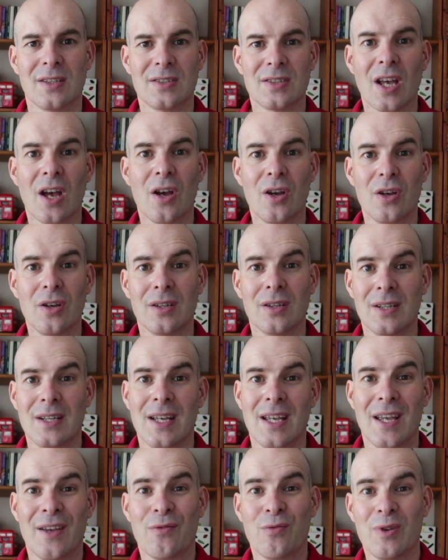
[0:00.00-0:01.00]
So,
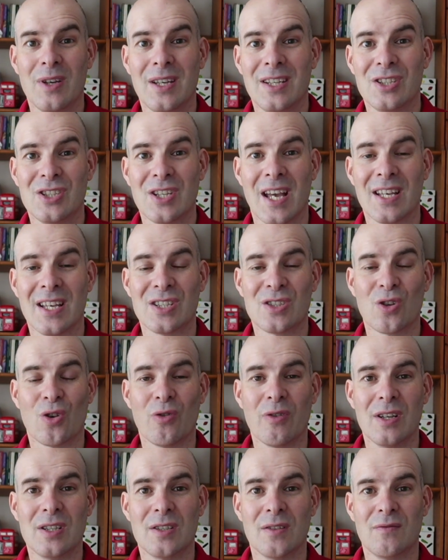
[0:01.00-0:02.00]
if we share
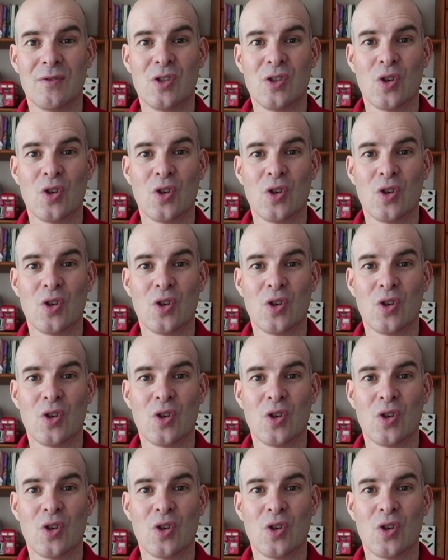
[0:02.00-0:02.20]
stories of